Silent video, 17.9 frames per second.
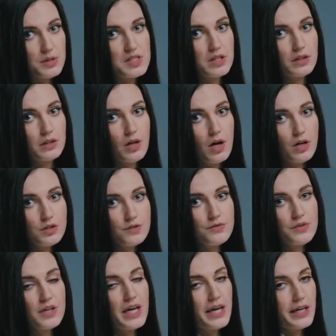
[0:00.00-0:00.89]
is a lot
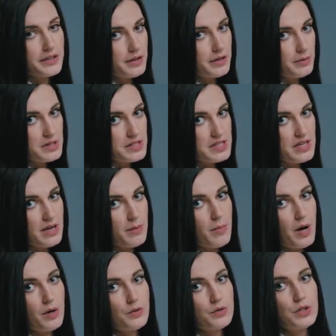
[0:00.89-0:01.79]
of ignorance
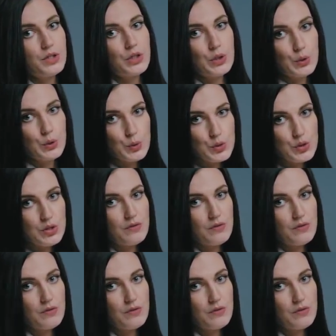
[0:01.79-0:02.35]
about the use